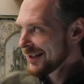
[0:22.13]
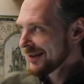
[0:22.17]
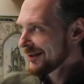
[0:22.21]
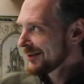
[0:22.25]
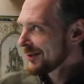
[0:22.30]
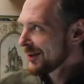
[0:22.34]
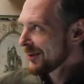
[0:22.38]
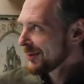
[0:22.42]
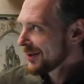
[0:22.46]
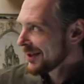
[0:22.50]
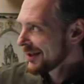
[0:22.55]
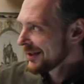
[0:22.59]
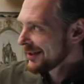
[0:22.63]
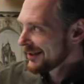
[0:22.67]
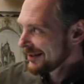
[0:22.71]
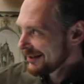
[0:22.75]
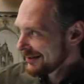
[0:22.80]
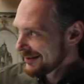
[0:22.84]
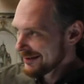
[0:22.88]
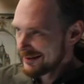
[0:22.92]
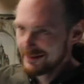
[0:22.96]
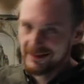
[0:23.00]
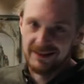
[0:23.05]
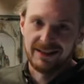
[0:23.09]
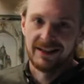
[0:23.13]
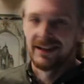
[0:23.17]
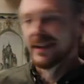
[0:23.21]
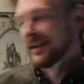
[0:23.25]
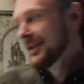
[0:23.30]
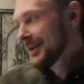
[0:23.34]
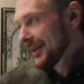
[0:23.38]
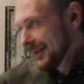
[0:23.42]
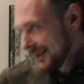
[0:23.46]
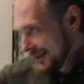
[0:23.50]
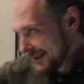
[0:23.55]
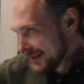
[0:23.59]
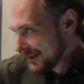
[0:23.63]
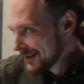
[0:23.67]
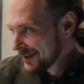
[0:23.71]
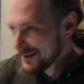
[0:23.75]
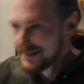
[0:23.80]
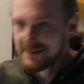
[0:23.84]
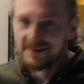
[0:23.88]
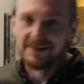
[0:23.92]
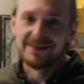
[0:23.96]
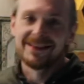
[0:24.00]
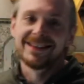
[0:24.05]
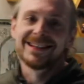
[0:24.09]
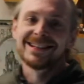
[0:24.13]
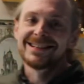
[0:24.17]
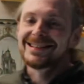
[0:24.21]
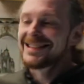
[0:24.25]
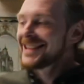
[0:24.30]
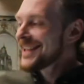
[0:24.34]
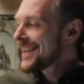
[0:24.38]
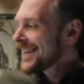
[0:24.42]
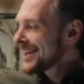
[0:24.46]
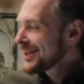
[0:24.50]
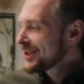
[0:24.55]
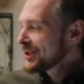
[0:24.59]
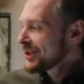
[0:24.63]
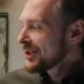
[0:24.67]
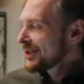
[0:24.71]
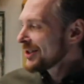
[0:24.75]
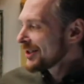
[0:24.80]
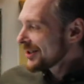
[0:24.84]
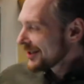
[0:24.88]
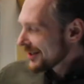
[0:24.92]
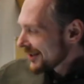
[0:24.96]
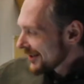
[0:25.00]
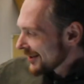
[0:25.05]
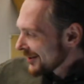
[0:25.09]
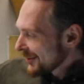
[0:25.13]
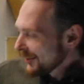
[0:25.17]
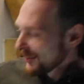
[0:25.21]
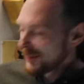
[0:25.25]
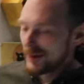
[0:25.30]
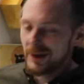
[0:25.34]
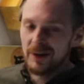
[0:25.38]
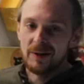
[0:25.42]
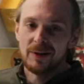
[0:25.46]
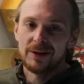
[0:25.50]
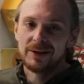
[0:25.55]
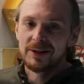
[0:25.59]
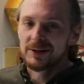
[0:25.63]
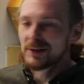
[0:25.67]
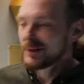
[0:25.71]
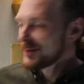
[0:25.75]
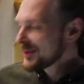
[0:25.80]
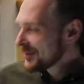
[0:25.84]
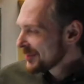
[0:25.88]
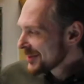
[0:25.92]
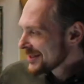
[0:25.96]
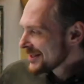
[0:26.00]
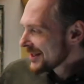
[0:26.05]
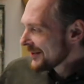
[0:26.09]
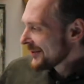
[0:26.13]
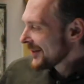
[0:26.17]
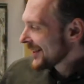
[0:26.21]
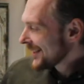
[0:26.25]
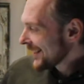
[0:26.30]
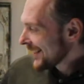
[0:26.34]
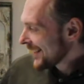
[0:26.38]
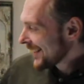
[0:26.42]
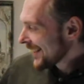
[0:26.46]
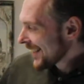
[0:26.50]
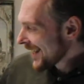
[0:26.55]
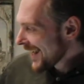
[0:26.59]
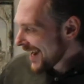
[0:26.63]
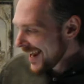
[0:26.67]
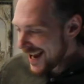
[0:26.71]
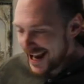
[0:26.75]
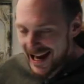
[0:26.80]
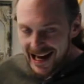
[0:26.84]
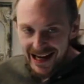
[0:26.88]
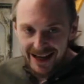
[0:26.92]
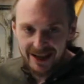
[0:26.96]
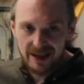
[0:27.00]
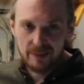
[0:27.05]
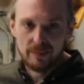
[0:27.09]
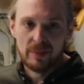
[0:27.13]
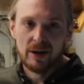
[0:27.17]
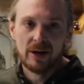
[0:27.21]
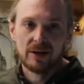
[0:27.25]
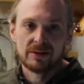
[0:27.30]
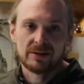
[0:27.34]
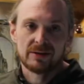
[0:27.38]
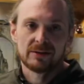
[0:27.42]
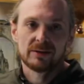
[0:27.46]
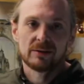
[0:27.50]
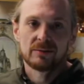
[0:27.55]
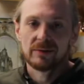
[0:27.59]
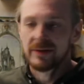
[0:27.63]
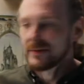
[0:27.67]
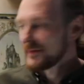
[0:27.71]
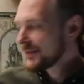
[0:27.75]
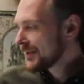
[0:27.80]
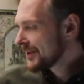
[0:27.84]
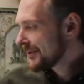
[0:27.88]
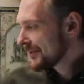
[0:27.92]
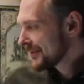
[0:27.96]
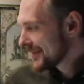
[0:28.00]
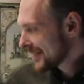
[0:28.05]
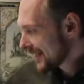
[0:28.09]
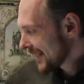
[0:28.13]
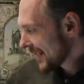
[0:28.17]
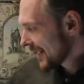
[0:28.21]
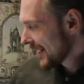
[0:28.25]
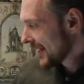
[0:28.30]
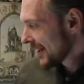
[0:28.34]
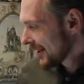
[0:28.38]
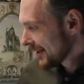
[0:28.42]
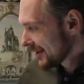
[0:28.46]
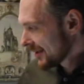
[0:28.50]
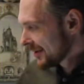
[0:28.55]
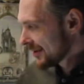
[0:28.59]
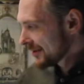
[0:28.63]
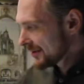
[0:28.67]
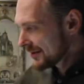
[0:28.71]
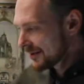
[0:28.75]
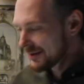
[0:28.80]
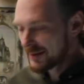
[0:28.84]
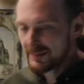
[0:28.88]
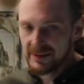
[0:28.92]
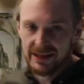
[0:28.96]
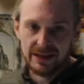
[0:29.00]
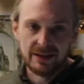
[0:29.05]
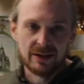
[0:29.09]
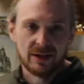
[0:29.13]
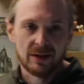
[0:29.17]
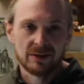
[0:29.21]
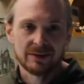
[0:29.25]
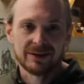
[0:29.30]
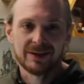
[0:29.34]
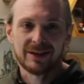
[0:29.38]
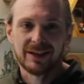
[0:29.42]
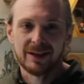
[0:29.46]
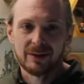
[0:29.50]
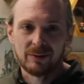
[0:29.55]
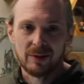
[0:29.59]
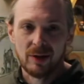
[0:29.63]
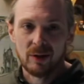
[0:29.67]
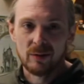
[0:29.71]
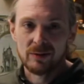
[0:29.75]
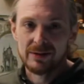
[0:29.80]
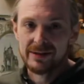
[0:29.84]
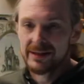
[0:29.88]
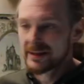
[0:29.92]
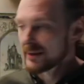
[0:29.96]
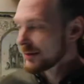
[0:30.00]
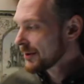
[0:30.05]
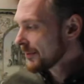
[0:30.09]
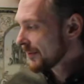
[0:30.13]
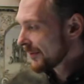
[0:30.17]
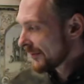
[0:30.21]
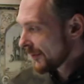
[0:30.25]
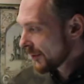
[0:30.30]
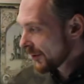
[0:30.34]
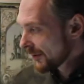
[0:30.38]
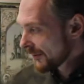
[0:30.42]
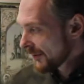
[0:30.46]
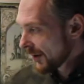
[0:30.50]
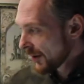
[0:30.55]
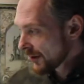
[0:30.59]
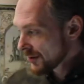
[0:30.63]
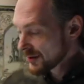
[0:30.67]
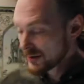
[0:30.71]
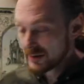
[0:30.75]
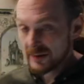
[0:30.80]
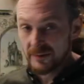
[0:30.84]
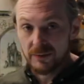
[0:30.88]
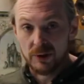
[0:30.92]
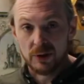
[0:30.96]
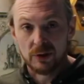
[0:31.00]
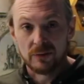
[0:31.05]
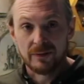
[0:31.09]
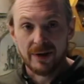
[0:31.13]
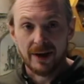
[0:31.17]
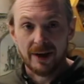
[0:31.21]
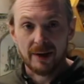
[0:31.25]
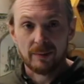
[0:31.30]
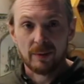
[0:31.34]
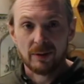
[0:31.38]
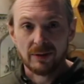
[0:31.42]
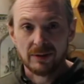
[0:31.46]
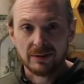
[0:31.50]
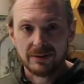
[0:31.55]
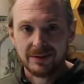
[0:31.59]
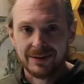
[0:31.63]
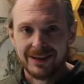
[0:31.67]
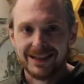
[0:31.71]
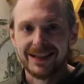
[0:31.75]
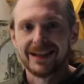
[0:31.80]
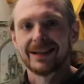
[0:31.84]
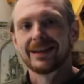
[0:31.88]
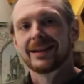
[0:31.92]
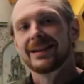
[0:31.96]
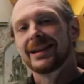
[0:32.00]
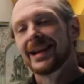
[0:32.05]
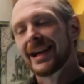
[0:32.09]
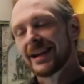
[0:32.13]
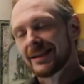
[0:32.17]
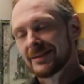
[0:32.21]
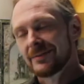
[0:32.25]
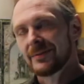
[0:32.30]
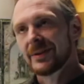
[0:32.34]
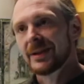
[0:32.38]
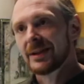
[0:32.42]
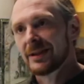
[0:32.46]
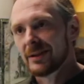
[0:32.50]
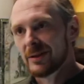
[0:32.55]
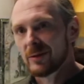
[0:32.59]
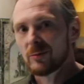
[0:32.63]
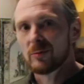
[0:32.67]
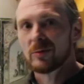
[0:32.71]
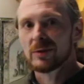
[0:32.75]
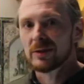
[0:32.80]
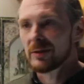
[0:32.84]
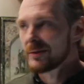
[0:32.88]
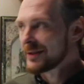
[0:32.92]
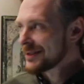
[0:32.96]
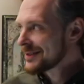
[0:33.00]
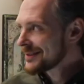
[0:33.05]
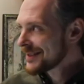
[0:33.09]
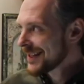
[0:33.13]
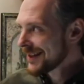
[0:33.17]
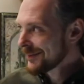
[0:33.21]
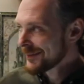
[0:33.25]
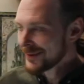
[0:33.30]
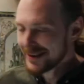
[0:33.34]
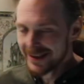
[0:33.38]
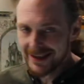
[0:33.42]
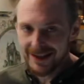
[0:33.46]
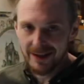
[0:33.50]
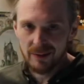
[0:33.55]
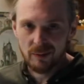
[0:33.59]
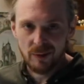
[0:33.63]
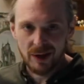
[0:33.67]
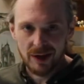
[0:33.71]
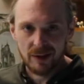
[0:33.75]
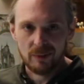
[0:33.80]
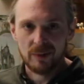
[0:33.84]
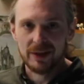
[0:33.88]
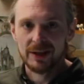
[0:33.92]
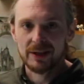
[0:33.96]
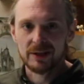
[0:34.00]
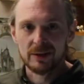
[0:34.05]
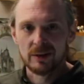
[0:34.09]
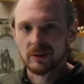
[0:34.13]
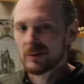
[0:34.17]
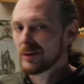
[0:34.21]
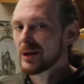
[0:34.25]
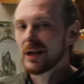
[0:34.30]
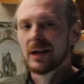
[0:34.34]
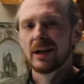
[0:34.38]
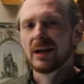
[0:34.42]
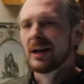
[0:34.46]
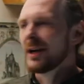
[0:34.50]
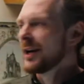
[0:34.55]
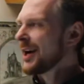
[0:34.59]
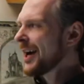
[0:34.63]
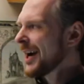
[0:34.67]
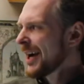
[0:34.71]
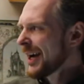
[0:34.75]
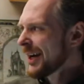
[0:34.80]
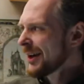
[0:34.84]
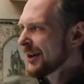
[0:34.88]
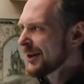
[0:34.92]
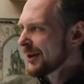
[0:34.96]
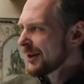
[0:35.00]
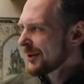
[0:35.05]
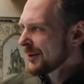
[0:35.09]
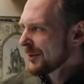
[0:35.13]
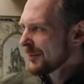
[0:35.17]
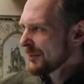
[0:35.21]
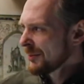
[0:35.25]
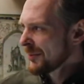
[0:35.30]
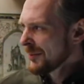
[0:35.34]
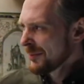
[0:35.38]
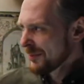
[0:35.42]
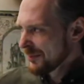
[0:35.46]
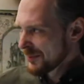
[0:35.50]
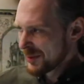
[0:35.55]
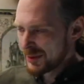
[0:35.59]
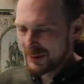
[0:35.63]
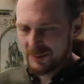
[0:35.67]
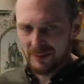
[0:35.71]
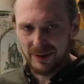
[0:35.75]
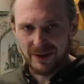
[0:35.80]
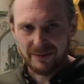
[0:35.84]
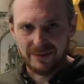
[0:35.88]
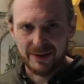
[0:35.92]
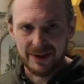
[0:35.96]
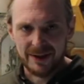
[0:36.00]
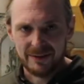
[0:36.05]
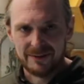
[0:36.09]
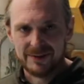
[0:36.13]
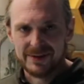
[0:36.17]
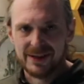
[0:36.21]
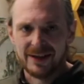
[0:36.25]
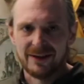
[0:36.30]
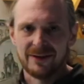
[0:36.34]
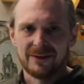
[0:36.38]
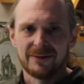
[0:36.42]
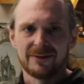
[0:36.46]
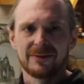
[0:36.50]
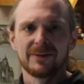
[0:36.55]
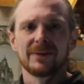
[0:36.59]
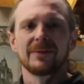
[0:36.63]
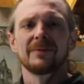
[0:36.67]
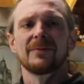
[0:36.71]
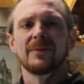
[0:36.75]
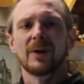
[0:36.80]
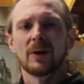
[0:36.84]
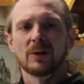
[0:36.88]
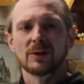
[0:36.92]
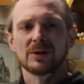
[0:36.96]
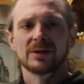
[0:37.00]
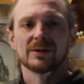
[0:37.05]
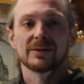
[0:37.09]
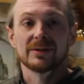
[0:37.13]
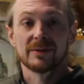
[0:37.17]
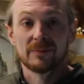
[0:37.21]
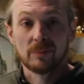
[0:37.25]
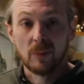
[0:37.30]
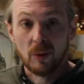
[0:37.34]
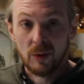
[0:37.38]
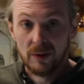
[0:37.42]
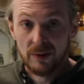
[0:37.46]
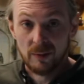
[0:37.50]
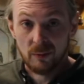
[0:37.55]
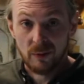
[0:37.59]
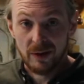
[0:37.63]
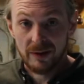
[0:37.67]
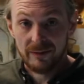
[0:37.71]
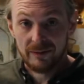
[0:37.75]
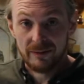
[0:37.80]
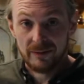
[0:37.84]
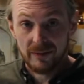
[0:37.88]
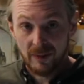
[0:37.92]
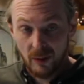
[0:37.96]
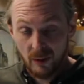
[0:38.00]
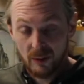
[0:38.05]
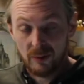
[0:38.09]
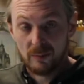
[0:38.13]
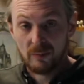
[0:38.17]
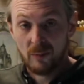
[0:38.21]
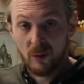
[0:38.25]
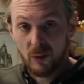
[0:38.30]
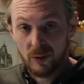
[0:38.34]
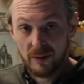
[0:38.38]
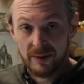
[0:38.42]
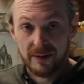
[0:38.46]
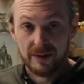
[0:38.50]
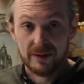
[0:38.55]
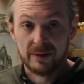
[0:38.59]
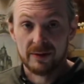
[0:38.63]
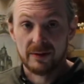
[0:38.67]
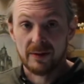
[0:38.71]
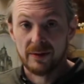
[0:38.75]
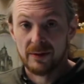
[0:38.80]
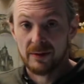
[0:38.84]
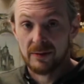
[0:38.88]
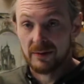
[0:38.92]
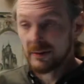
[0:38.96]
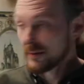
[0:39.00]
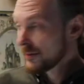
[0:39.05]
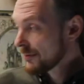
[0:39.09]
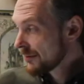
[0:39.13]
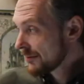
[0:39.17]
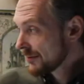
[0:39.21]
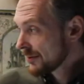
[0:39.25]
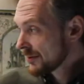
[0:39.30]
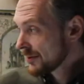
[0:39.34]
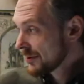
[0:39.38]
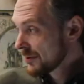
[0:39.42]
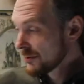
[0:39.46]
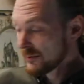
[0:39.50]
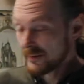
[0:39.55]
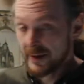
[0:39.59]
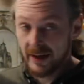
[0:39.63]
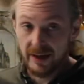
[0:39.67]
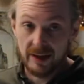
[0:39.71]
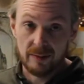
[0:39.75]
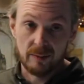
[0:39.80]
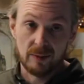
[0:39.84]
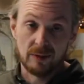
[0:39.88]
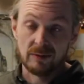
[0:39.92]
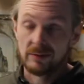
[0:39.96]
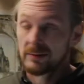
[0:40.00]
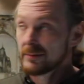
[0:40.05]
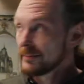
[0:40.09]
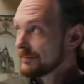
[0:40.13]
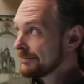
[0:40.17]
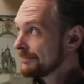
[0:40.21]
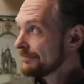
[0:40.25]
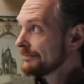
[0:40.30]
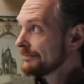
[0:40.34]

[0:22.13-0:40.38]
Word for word: I don't know why. This lecture we're going to do specifically higher partial derivatives and something called Clairaut's theorem for functions of two variables. In the next video, we'll do the same thing where we do higher derivatives of functions of more than one or more than two variables.